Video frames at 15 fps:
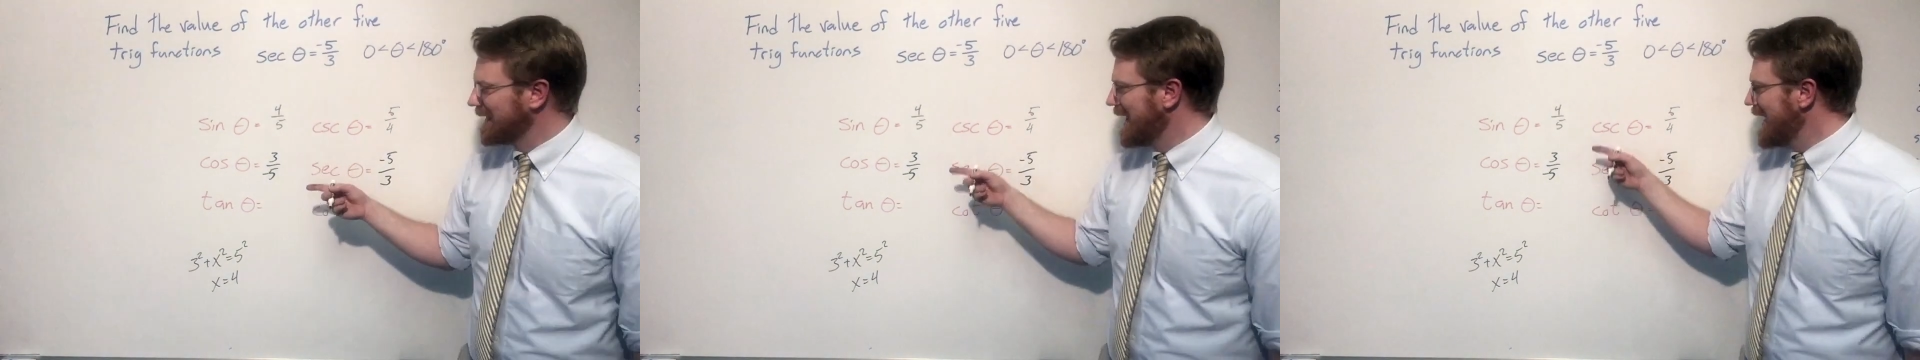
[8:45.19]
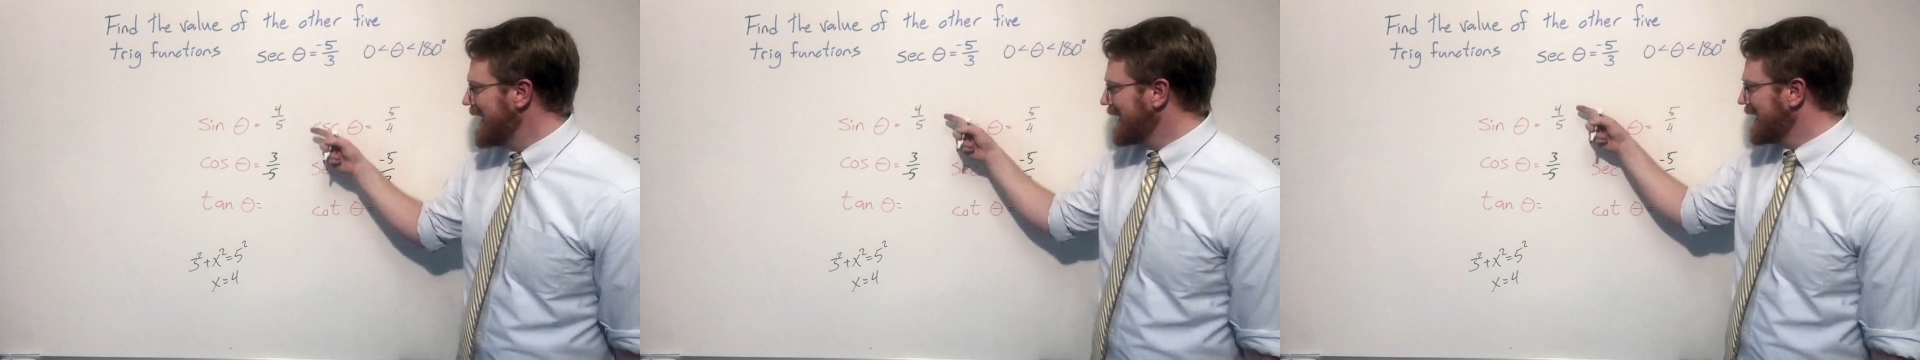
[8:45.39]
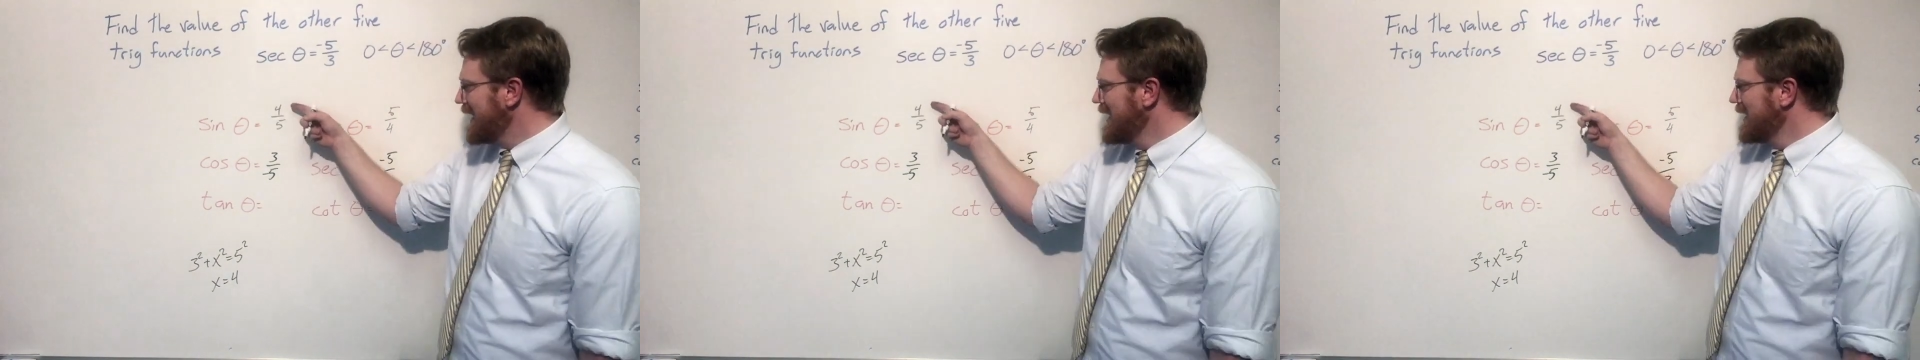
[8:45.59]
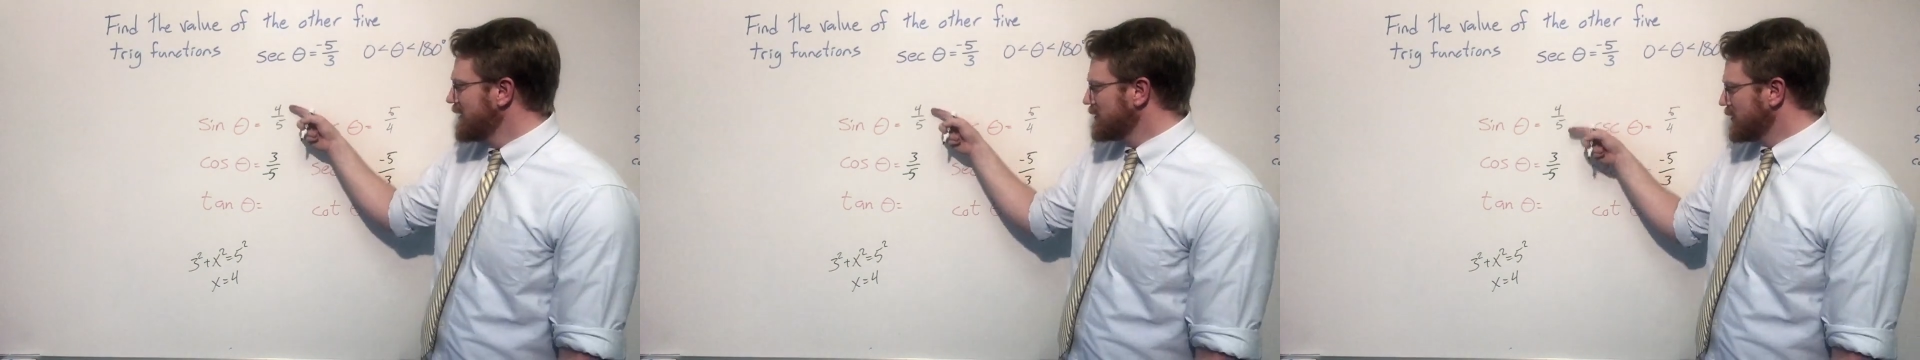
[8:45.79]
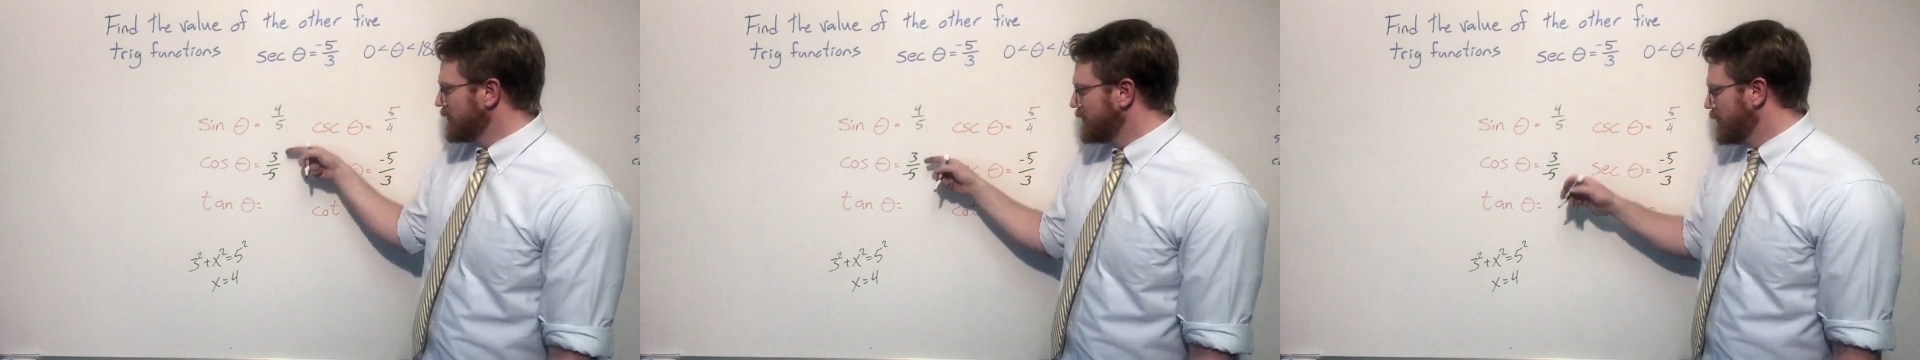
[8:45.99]
leg.
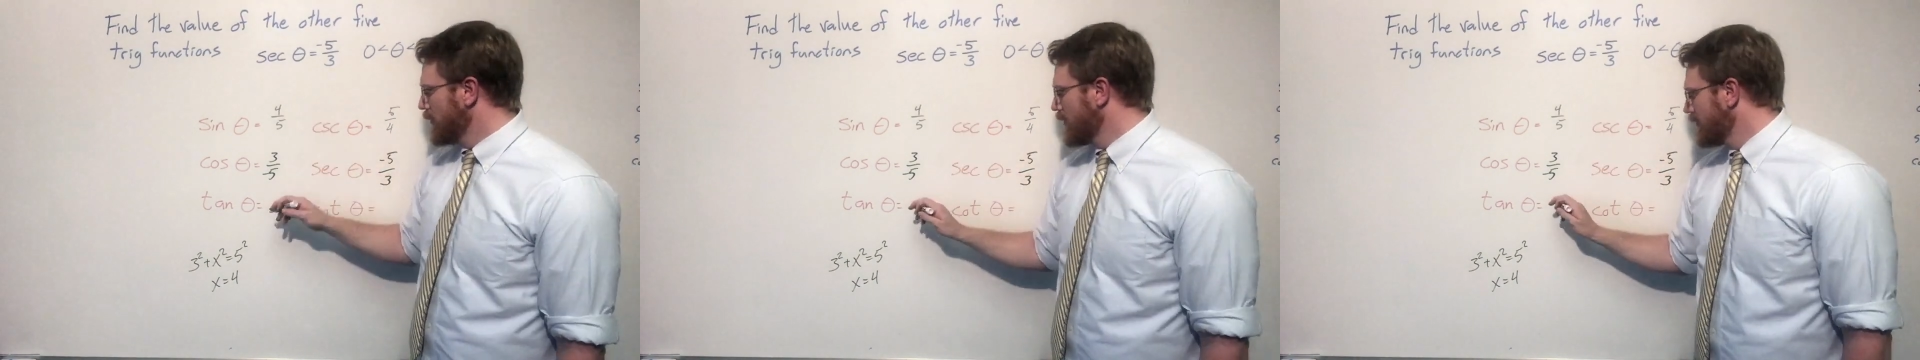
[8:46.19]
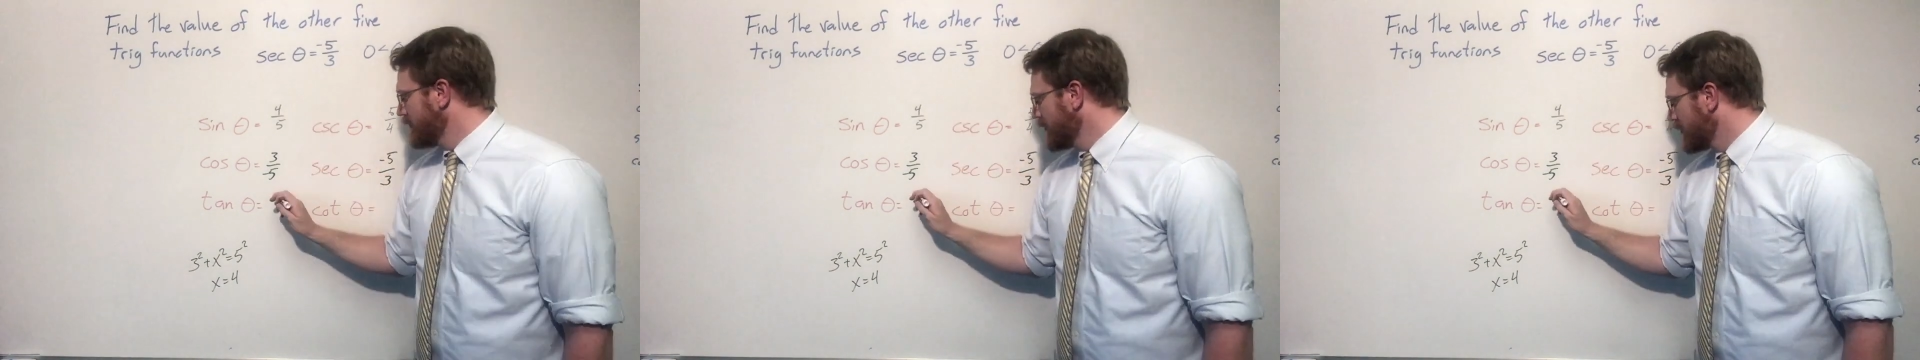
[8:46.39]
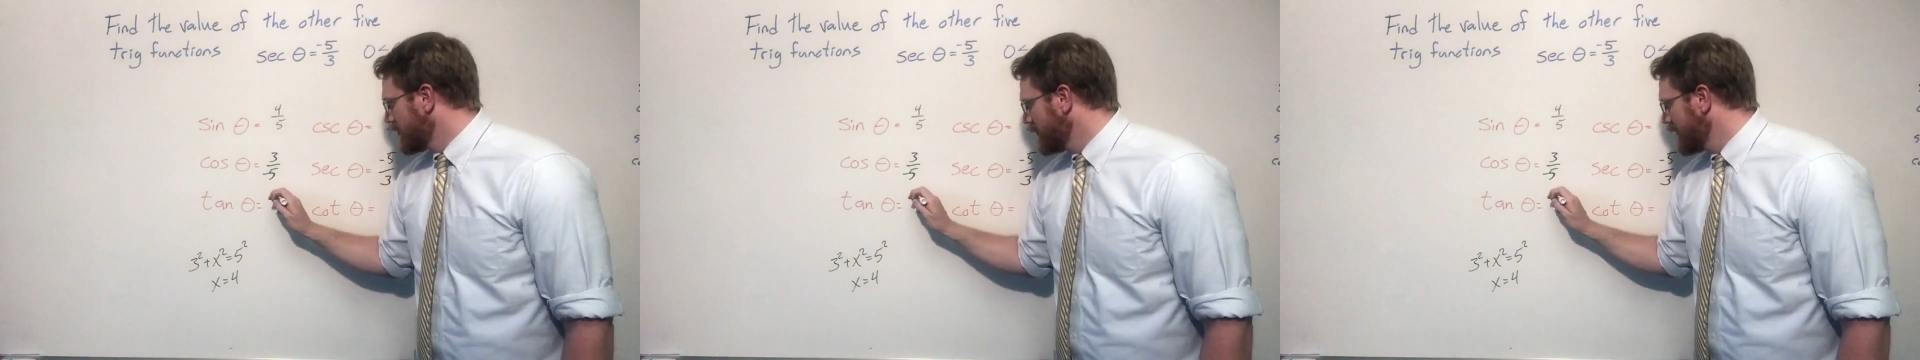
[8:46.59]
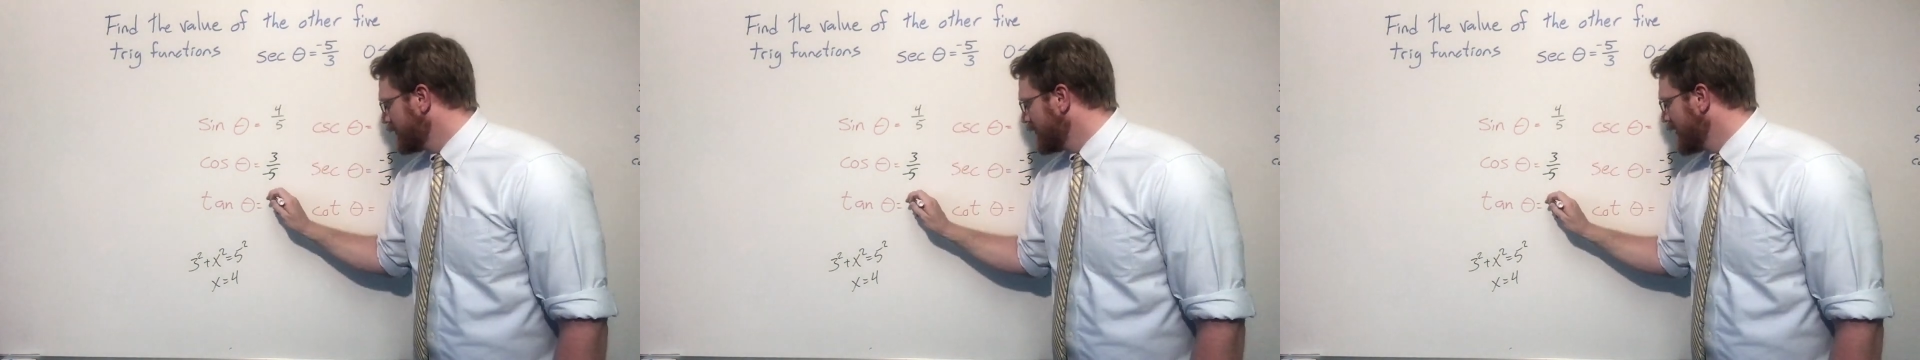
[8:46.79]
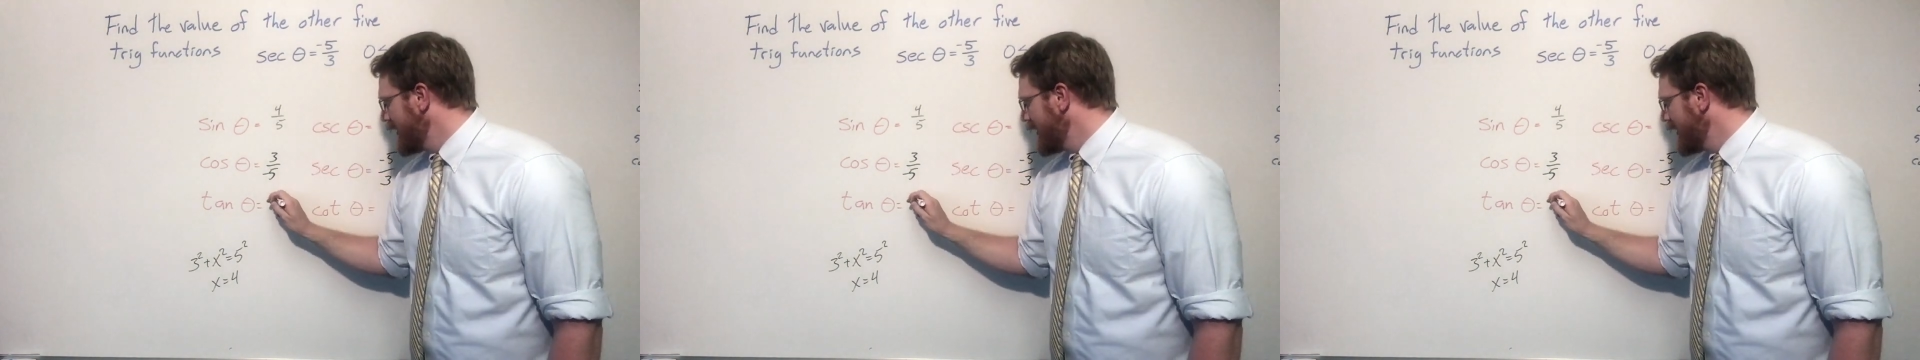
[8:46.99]
So 4 over 3 for